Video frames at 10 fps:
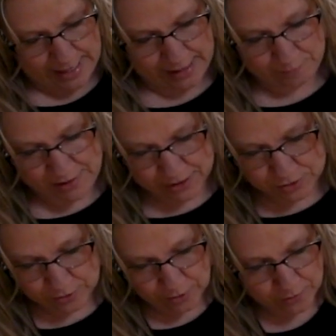and make
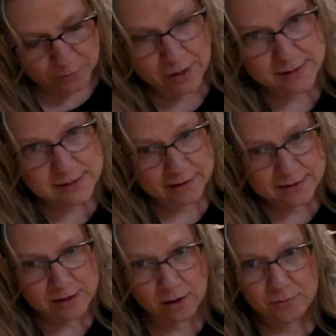sure all the rosin
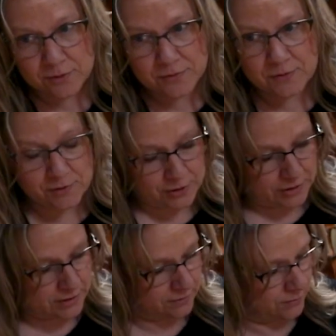is off of the
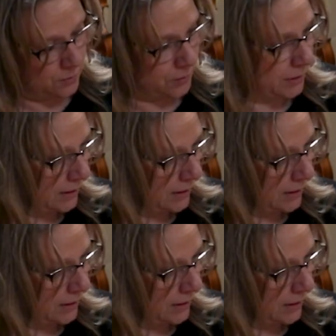varnish of the wood.